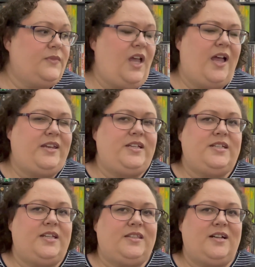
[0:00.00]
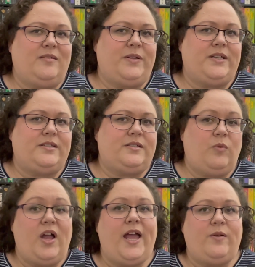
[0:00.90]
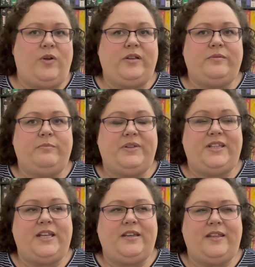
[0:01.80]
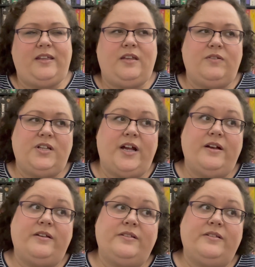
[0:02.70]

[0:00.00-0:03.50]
need to get a therapist. Well, I had one, but then I think he retired.